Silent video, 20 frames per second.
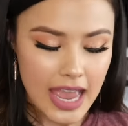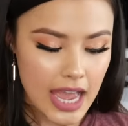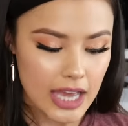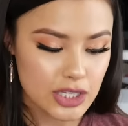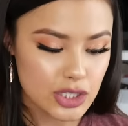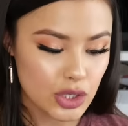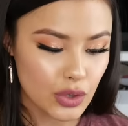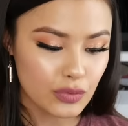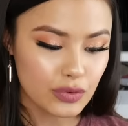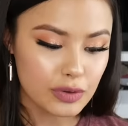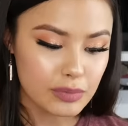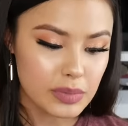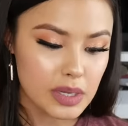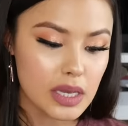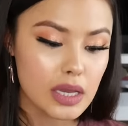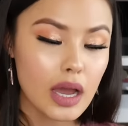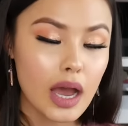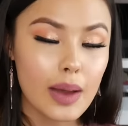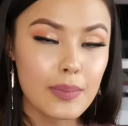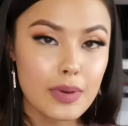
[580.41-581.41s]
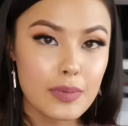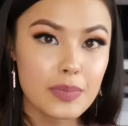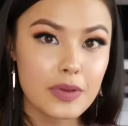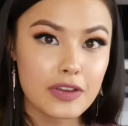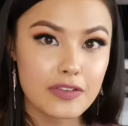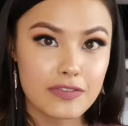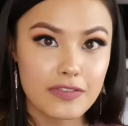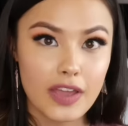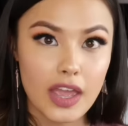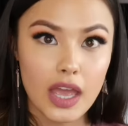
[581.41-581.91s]
And so for me, I'm a
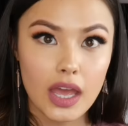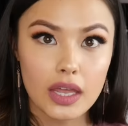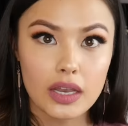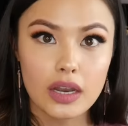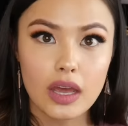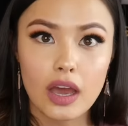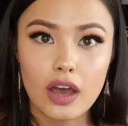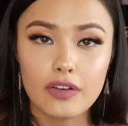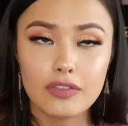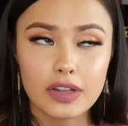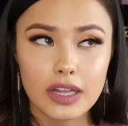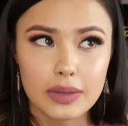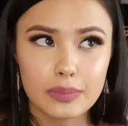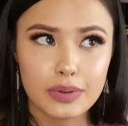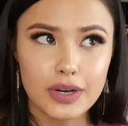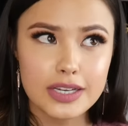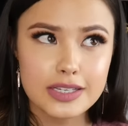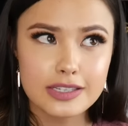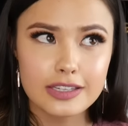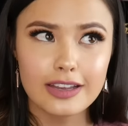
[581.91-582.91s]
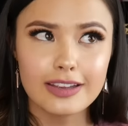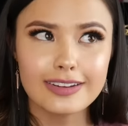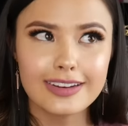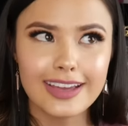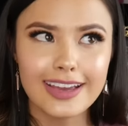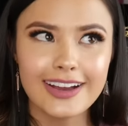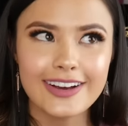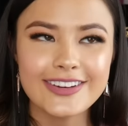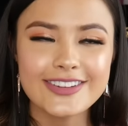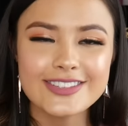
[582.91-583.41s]
big fan of like press-on
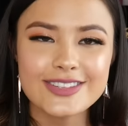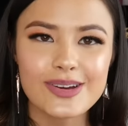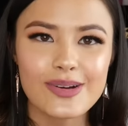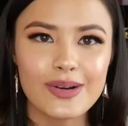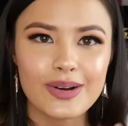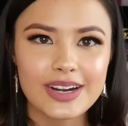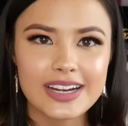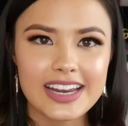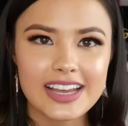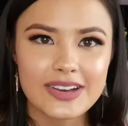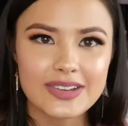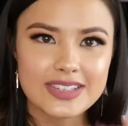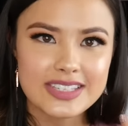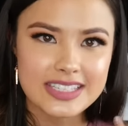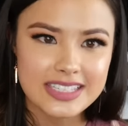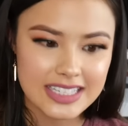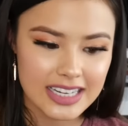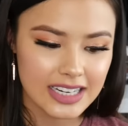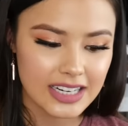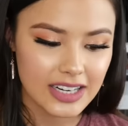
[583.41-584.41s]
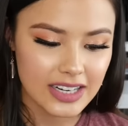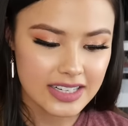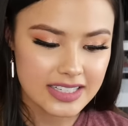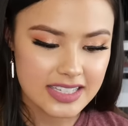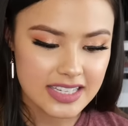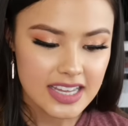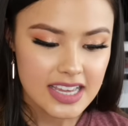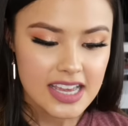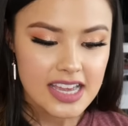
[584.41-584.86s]
nails or nail stickers.